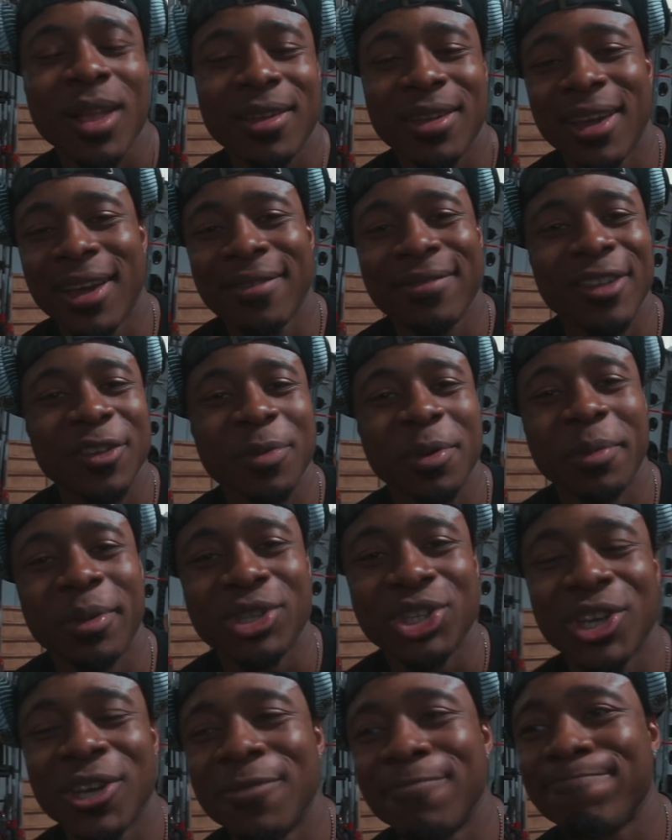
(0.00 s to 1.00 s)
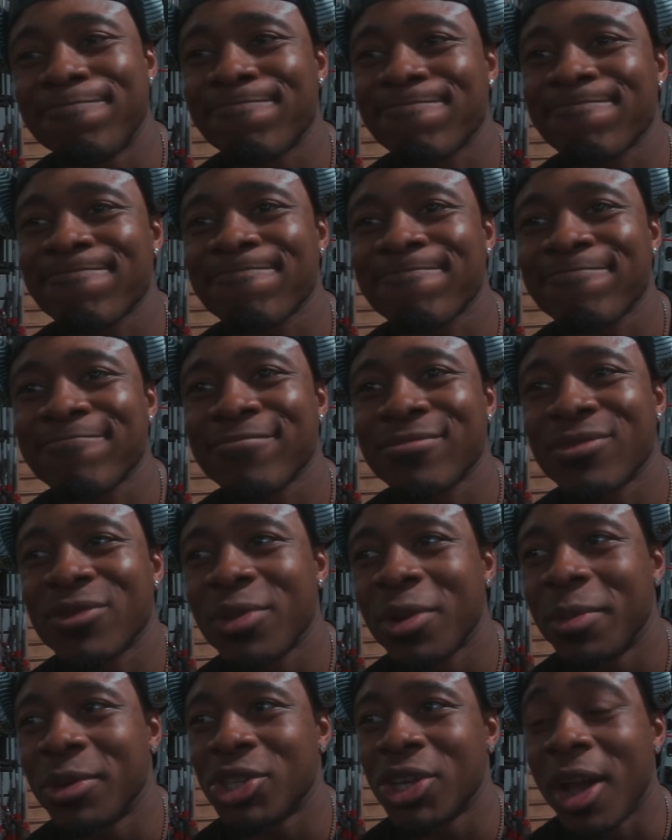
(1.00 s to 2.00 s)
Yeah, that's pretty much it. That's
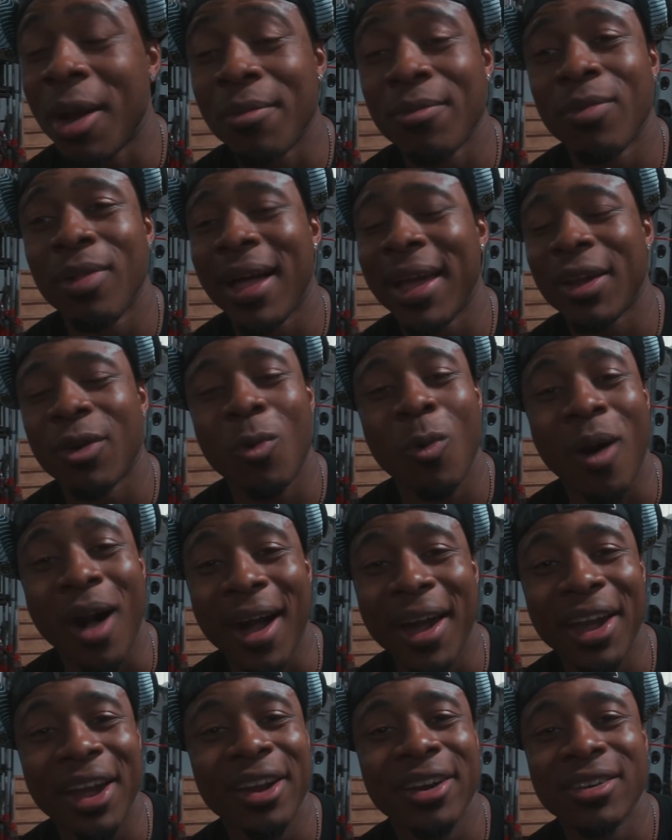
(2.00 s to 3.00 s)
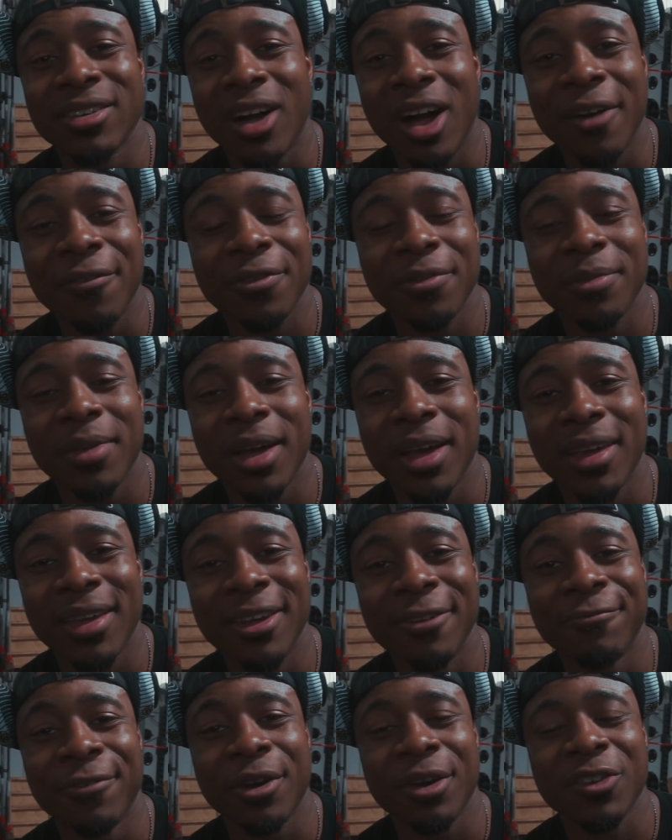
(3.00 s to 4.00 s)
pretty much it. I'm like wired off of my
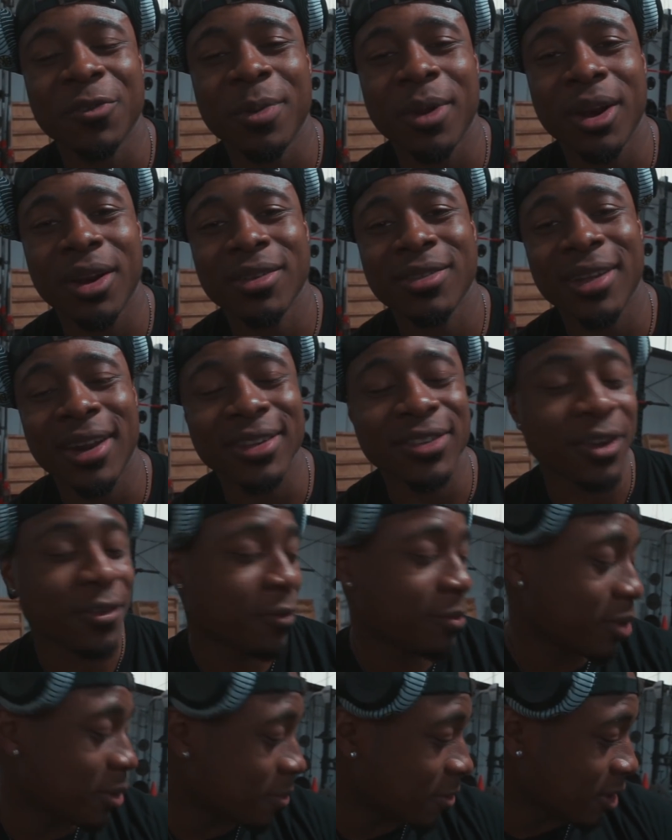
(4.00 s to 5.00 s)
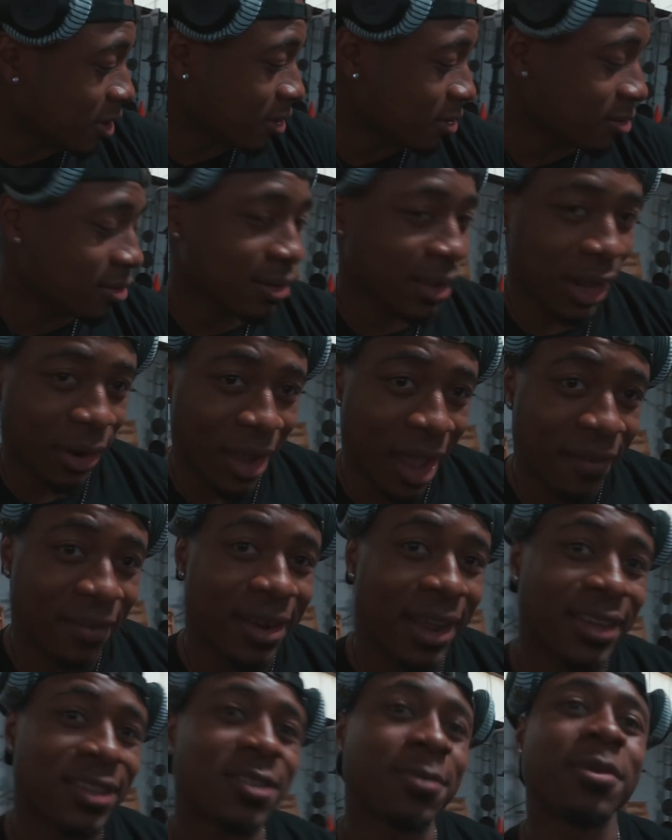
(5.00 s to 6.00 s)
InFocus product that I took from BPN. I don't have it
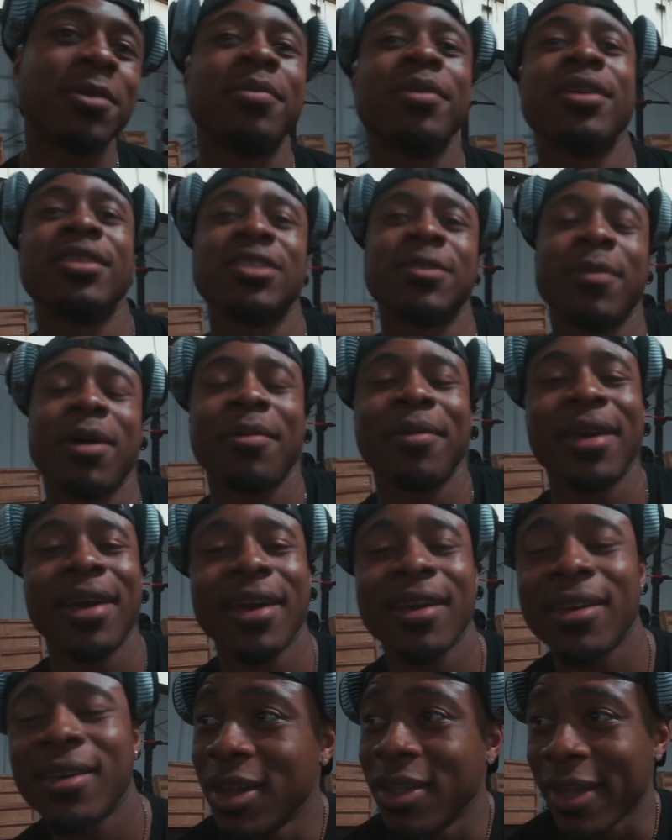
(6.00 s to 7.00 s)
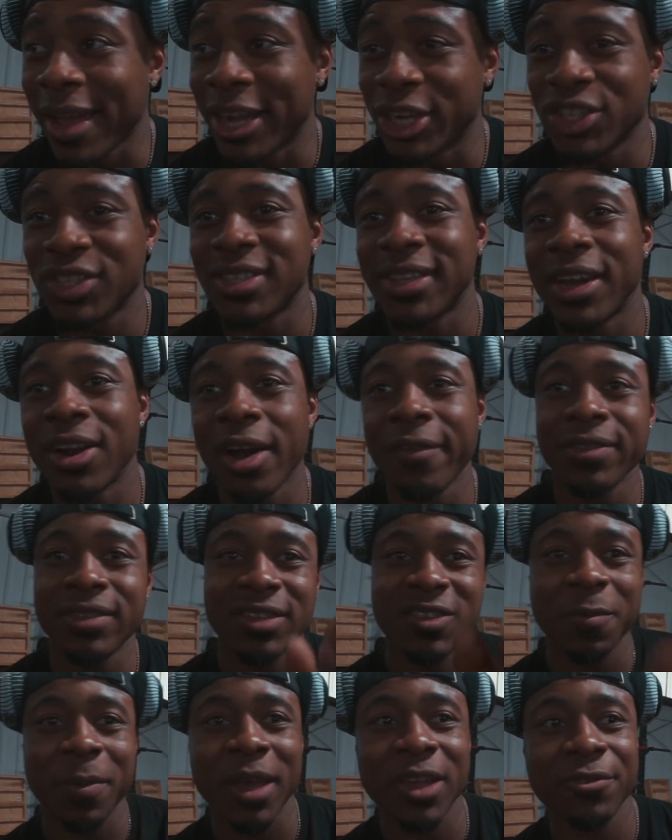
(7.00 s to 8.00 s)
next to me, but it's in my bag. Like I just stared off
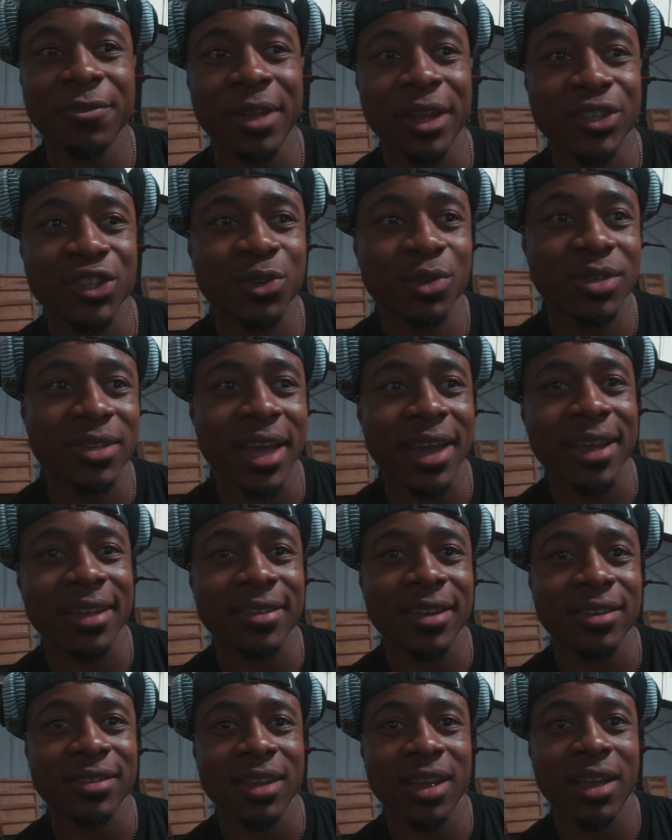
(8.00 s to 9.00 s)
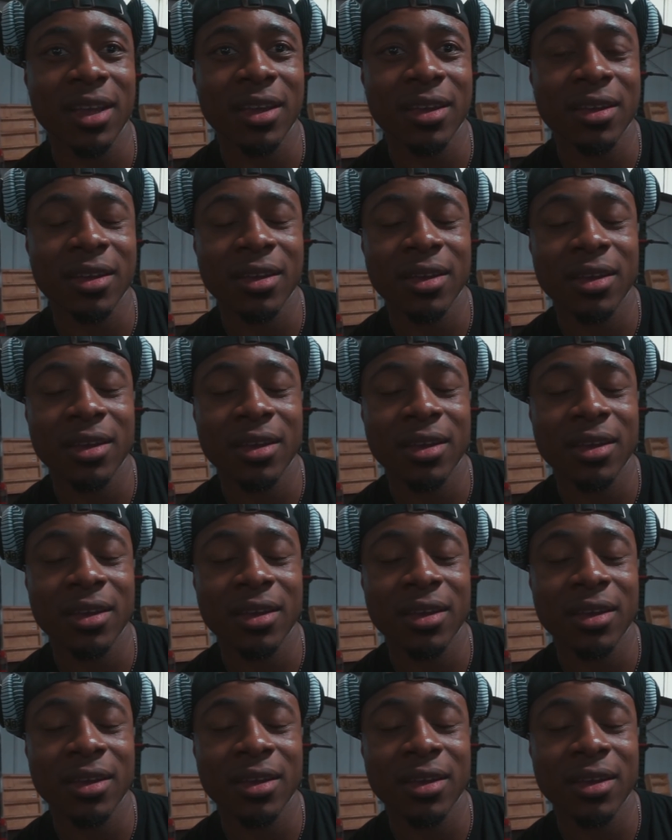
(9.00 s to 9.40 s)
into space for like two seconds. I was like,